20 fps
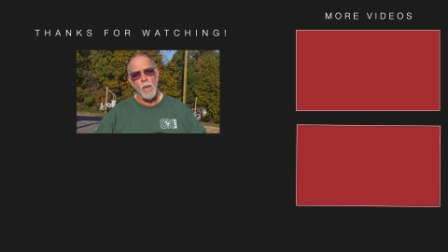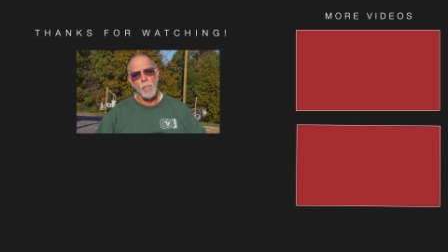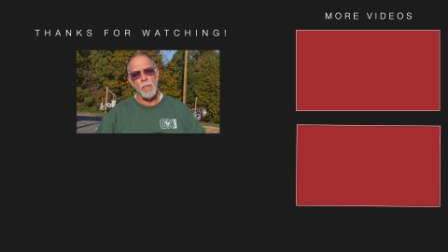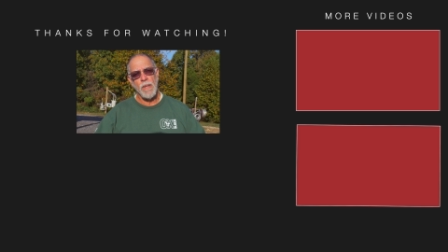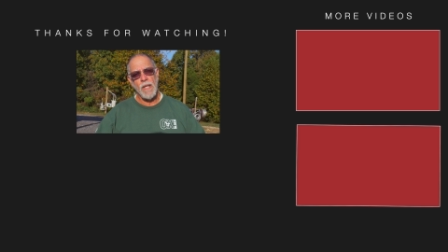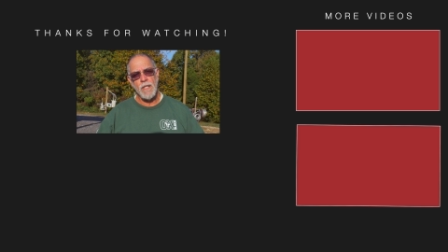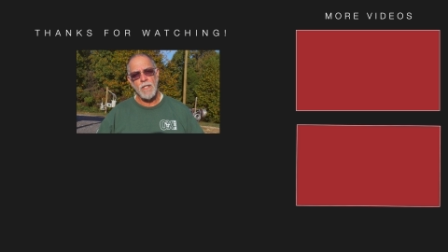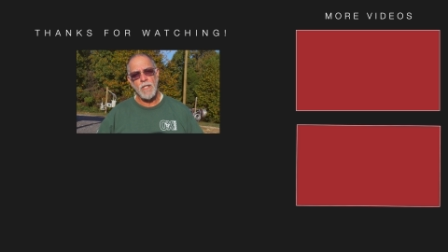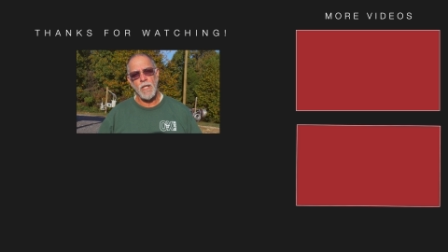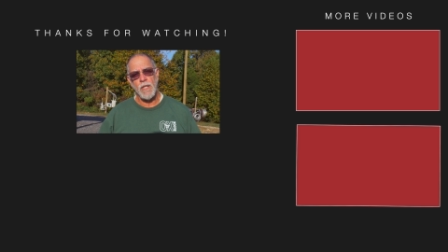
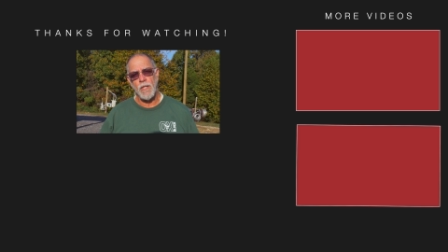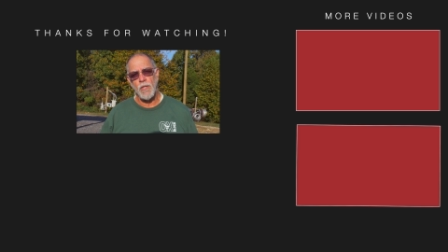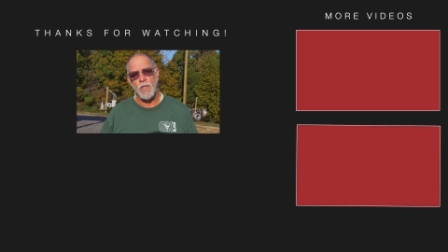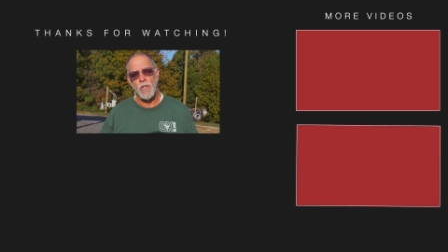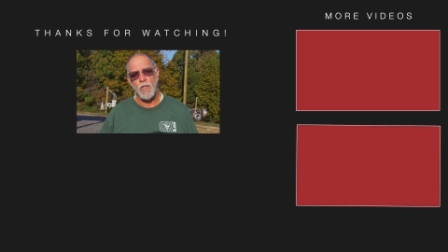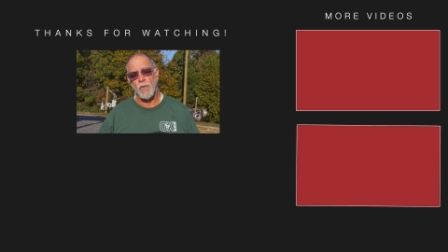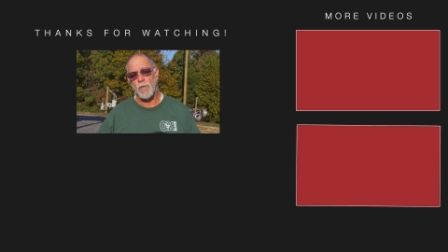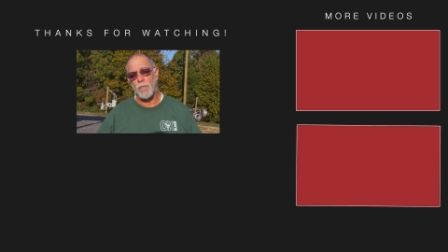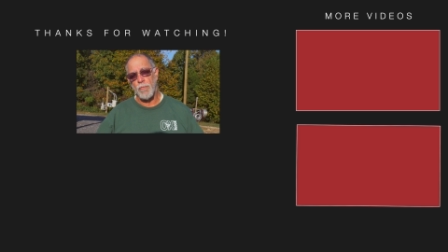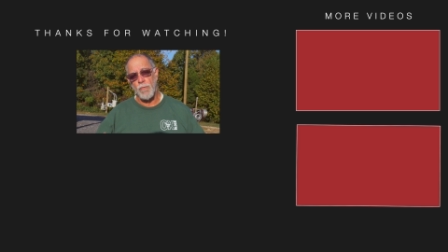please hit the
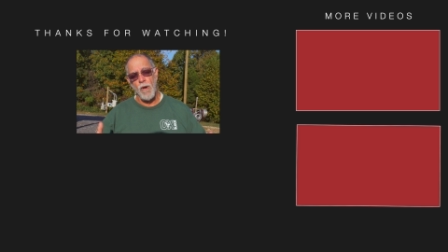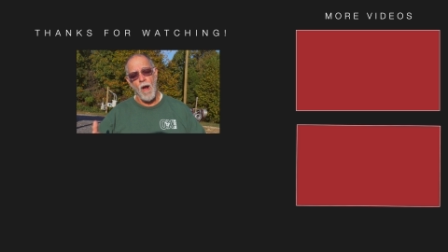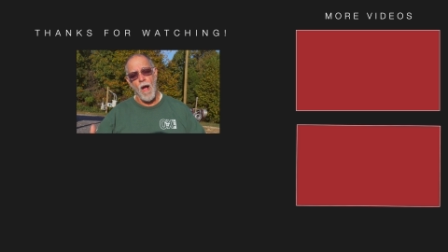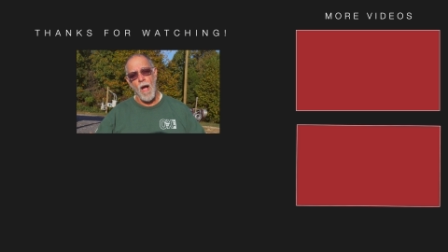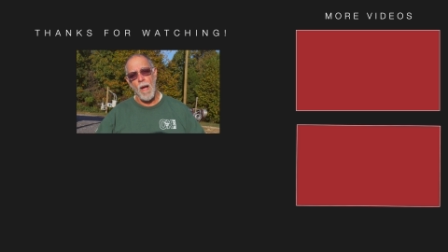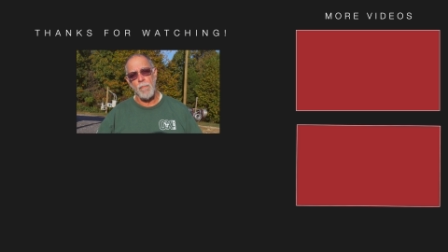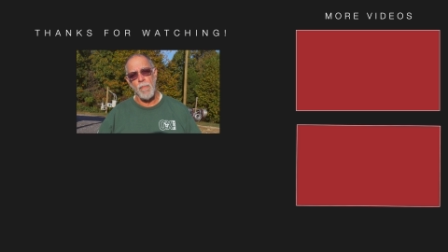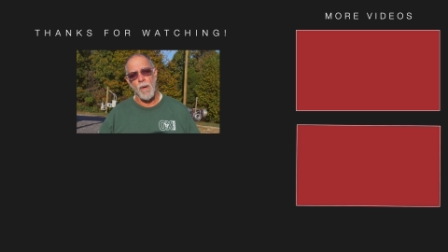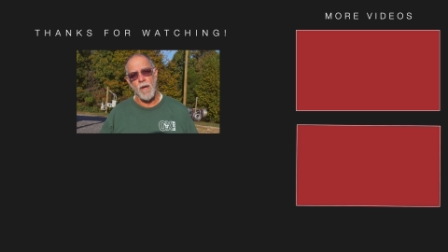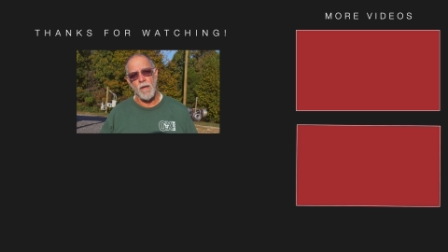
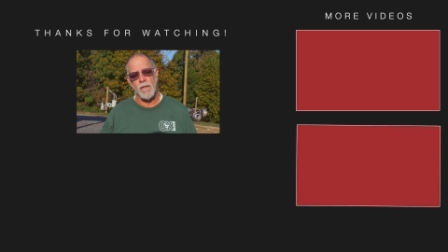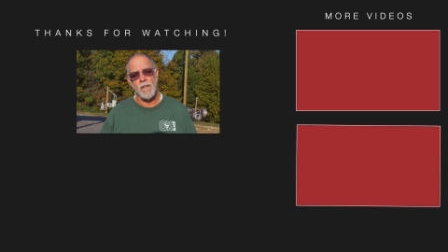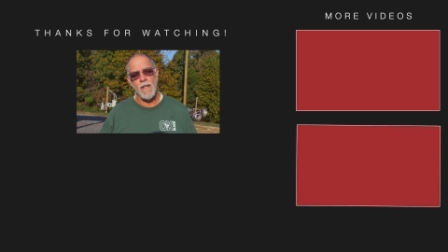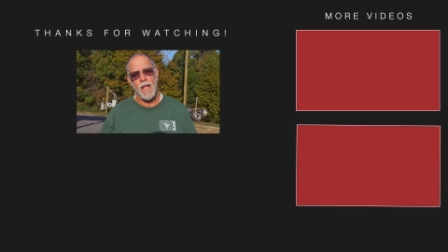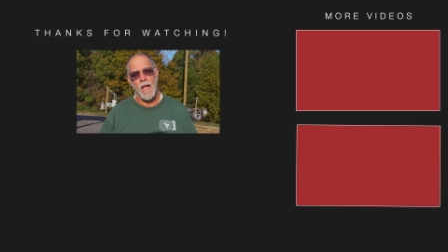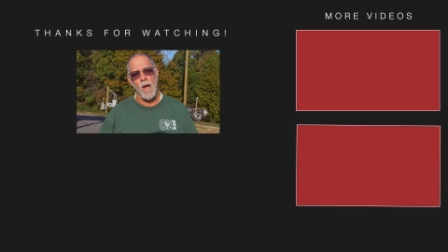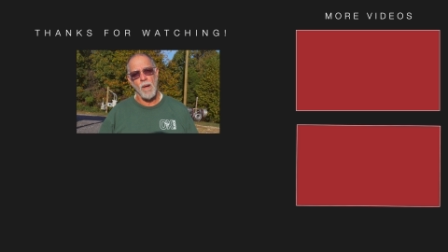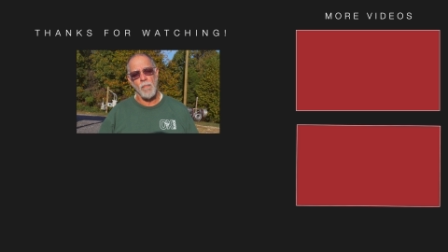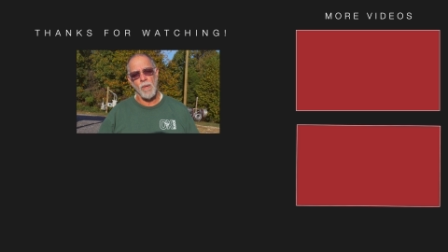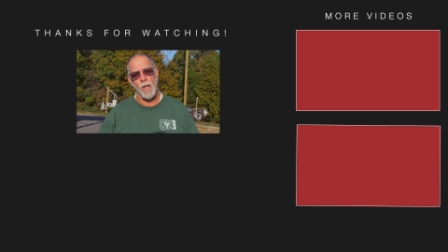subscribe button
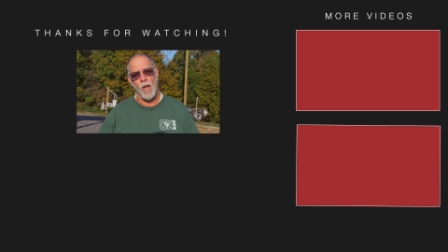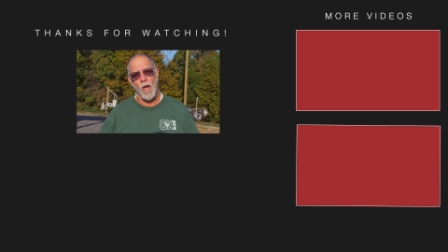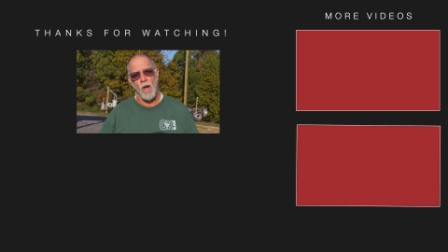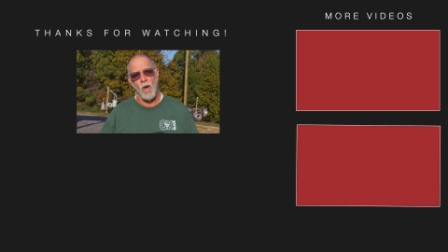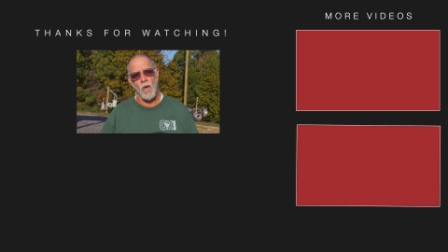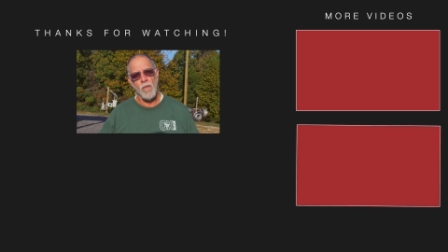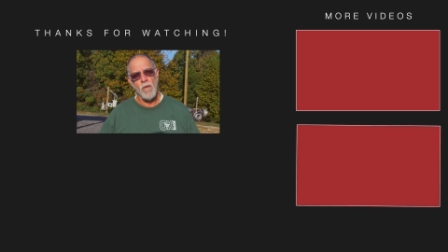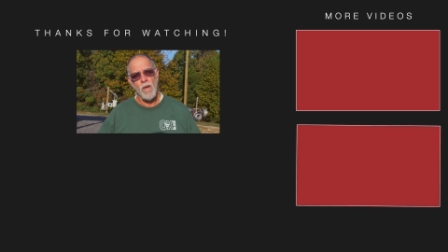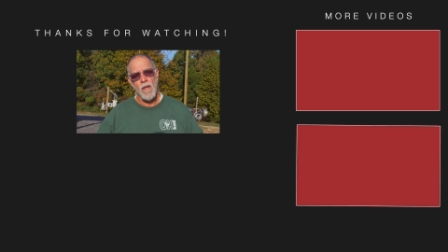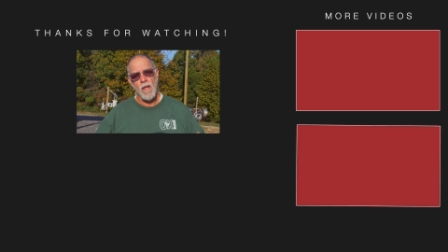down below
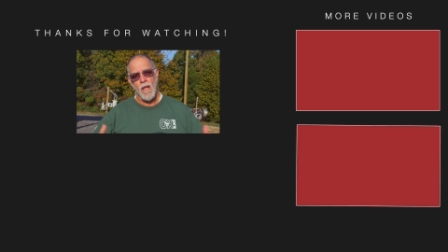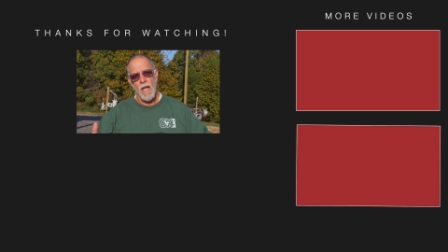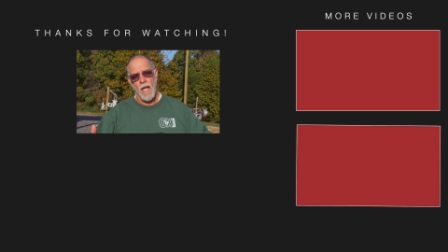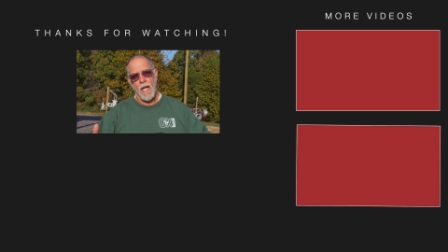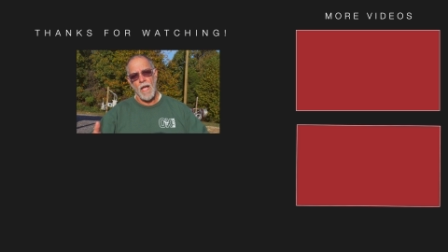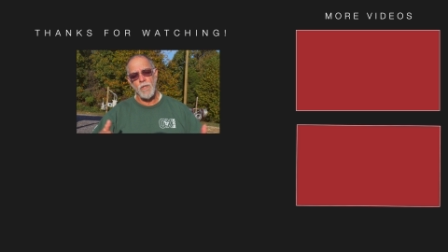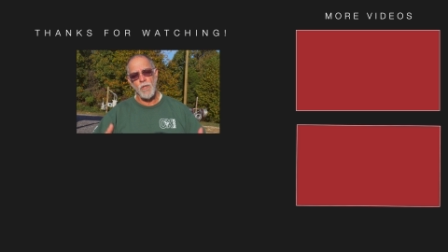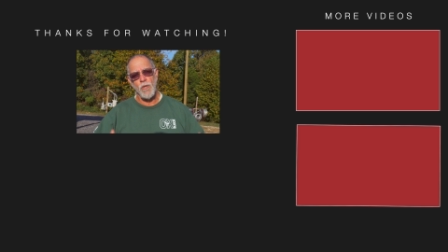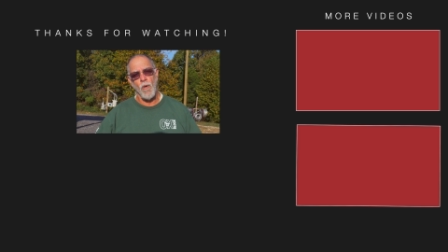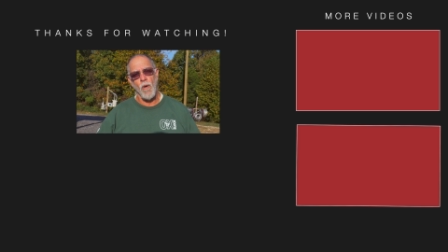
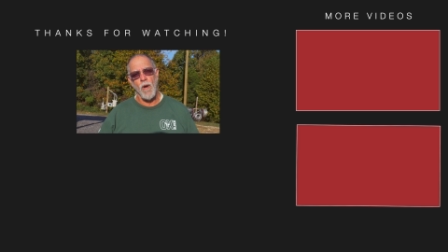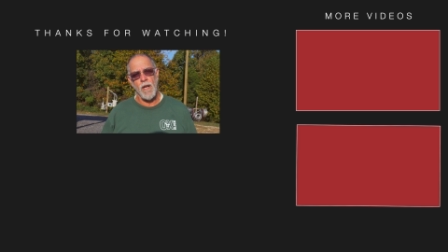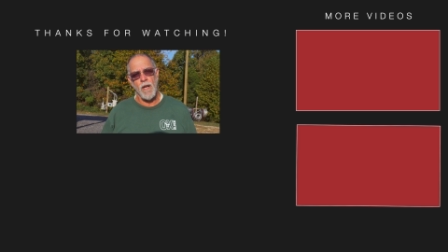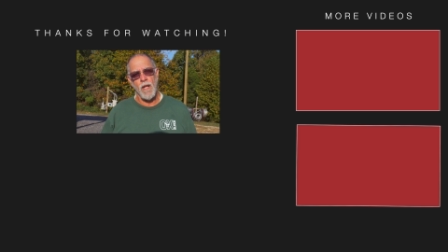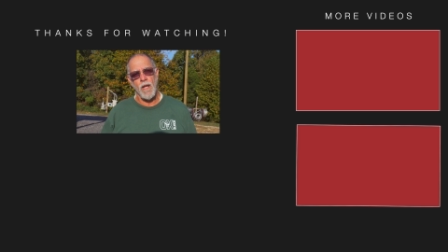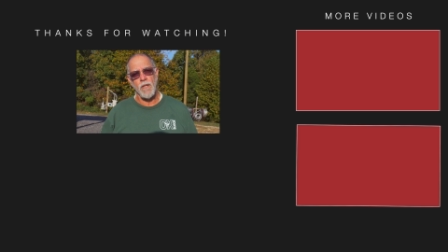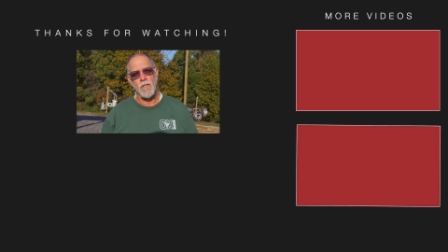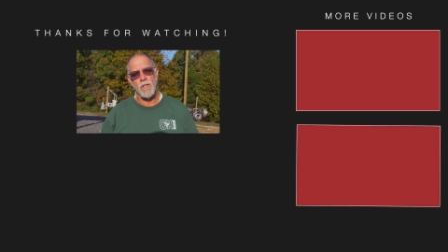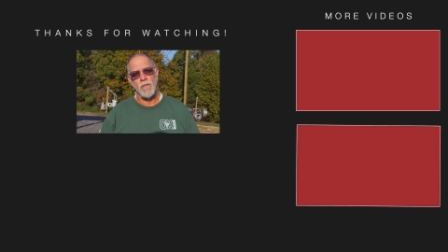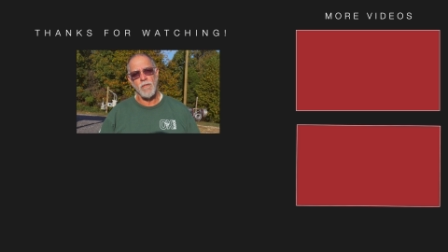and join
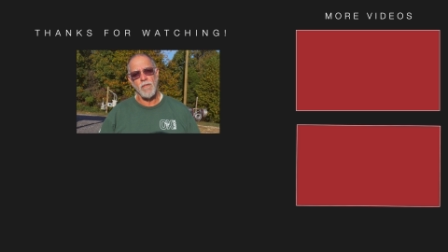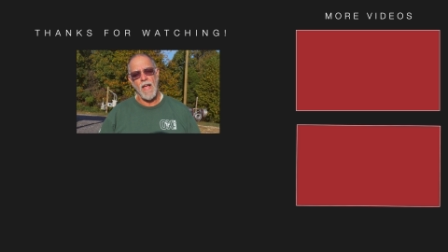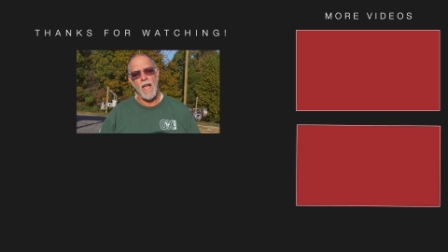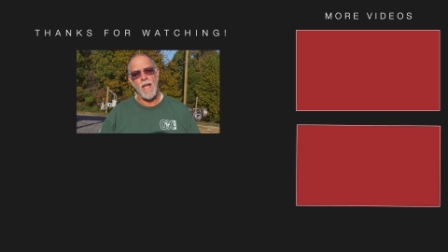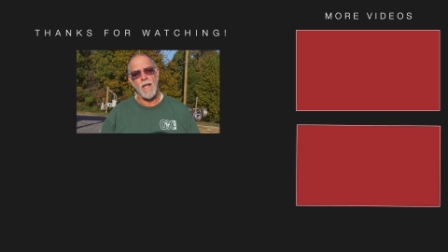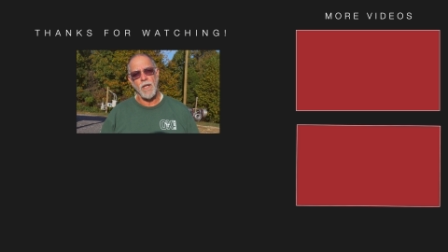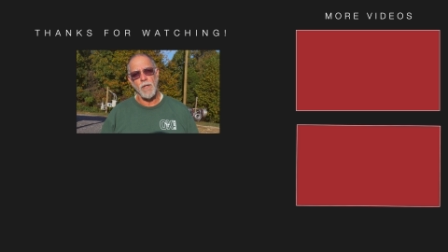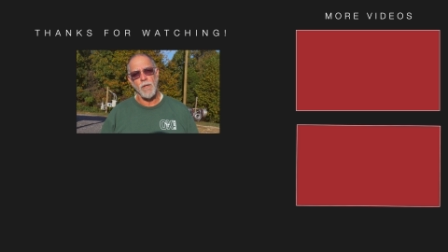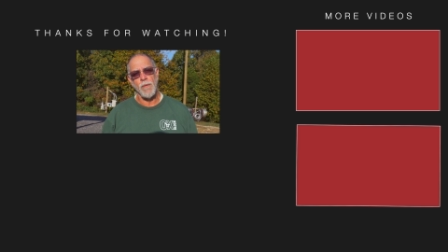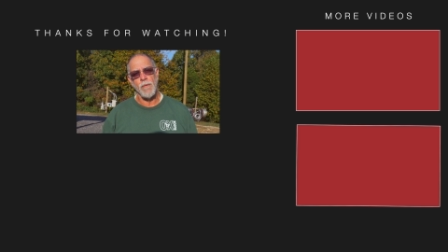us. Thank you.